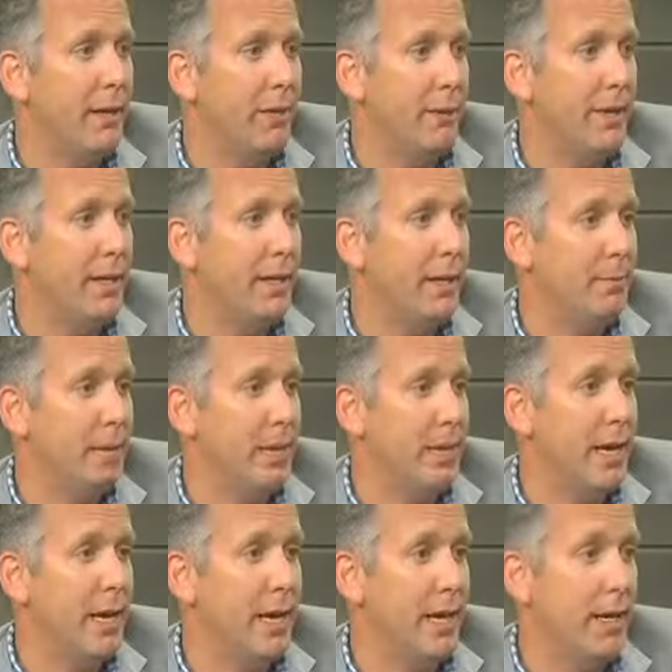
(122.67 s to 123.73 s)
about three times a
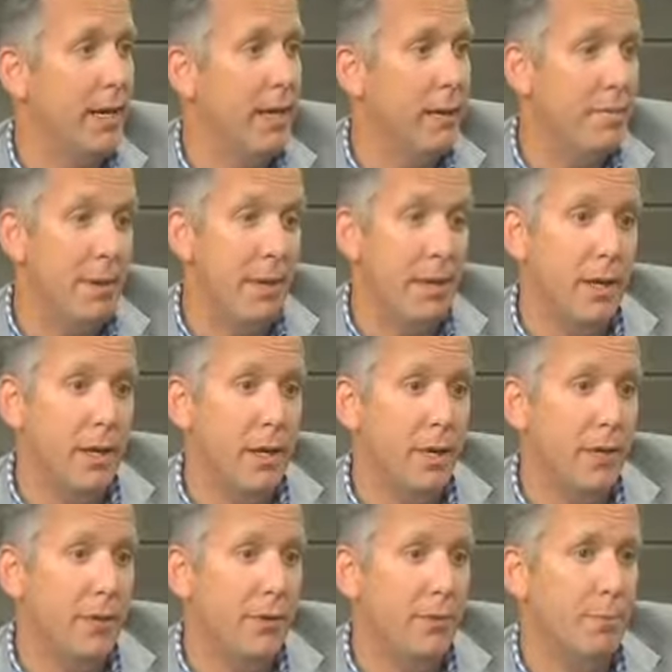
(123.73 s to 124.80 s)
day. Wow. But
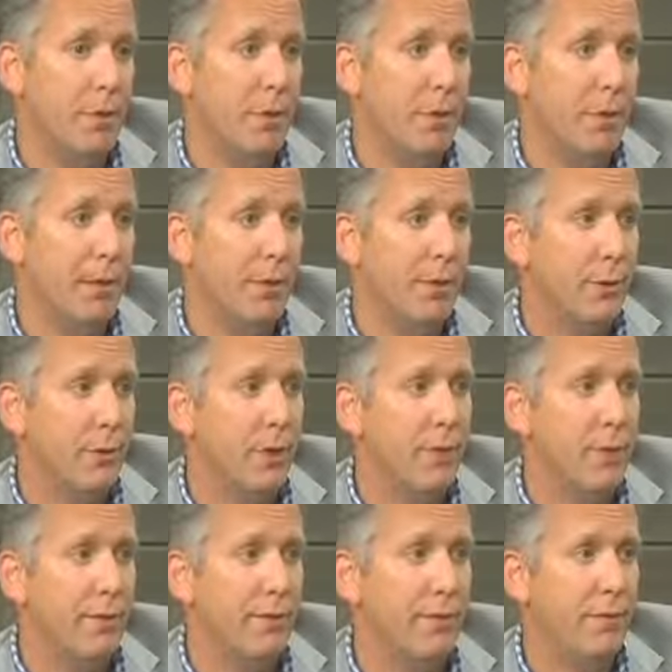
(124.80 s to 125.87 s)
there's probably about
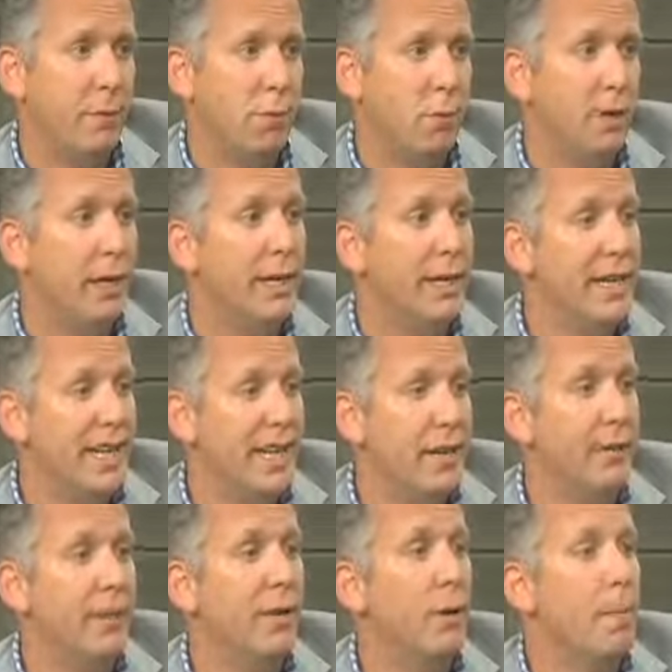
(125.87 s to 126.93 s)
three to mm-hmm. 4 mm-hmm. a
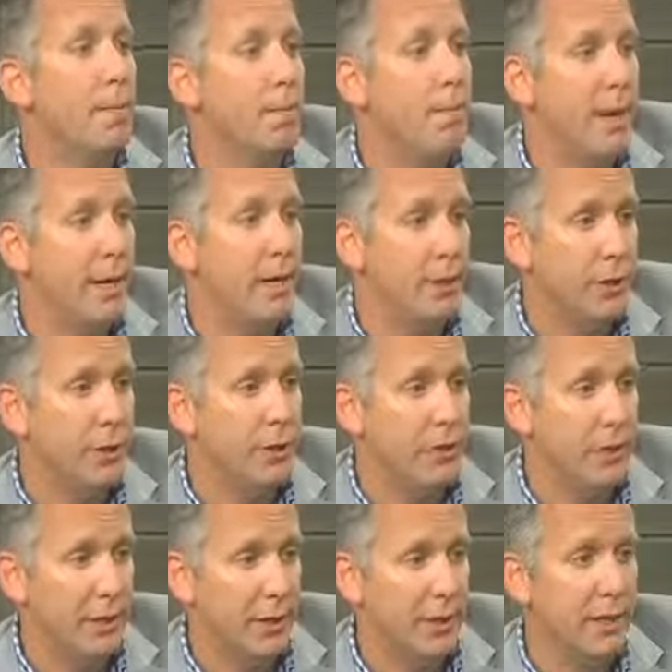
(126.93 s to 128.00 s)
year that are major,
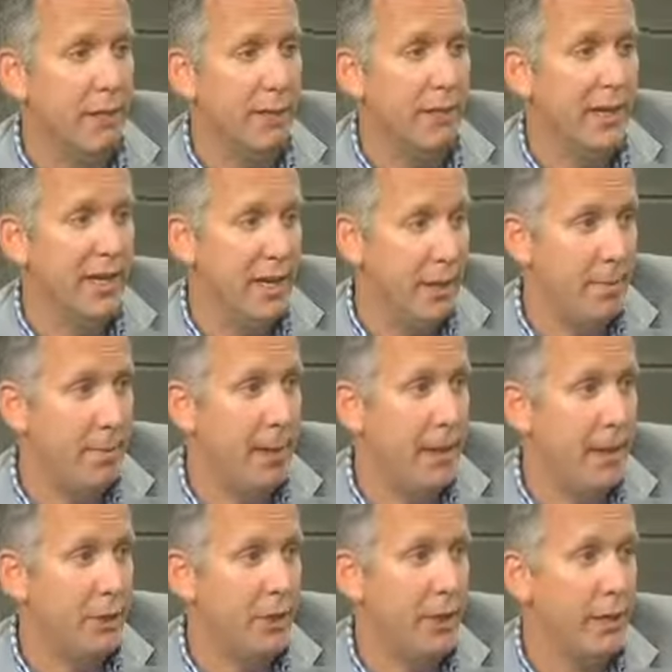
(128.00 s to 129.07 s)
significant
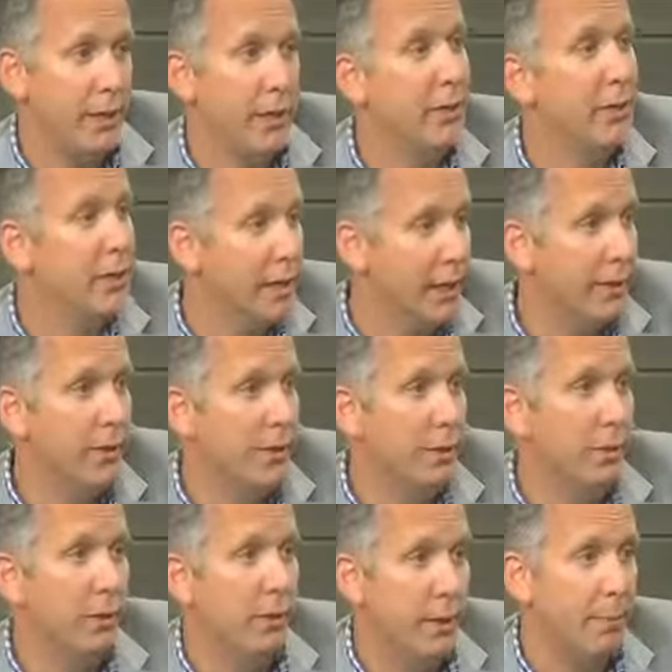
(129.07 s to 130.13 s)
impact changes. Mm-hmm. And
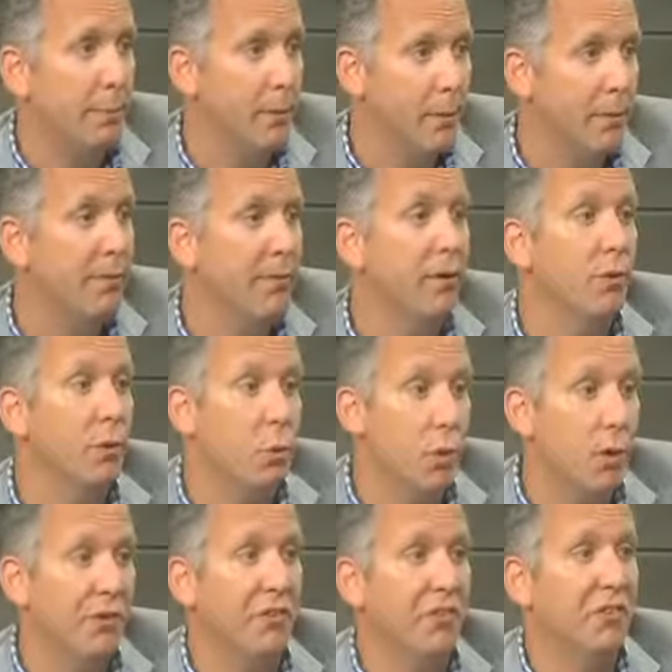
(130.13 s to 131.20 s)
this one mm-hmm. on April 21st
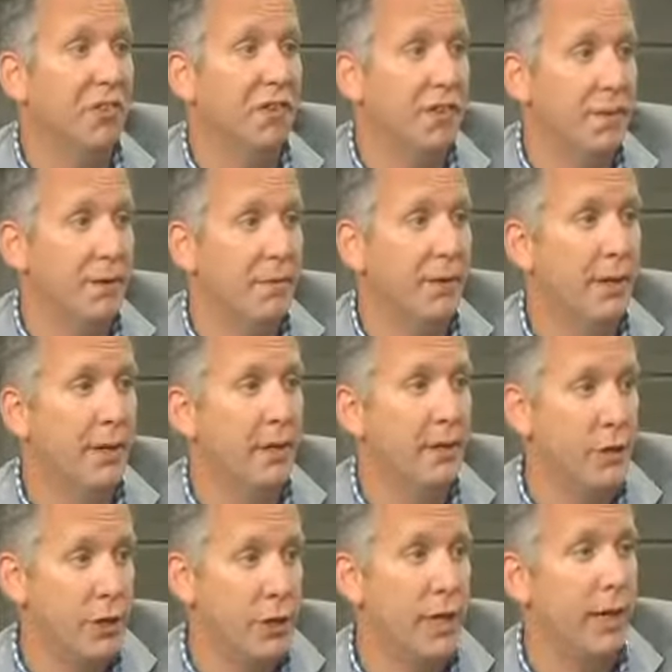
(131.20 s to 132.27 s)
was a
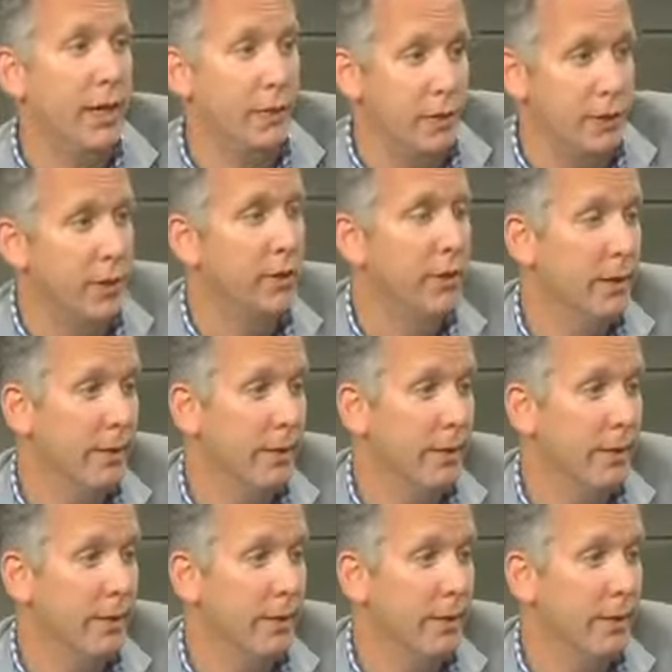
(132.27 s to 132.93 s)
significant mm-hmm. change.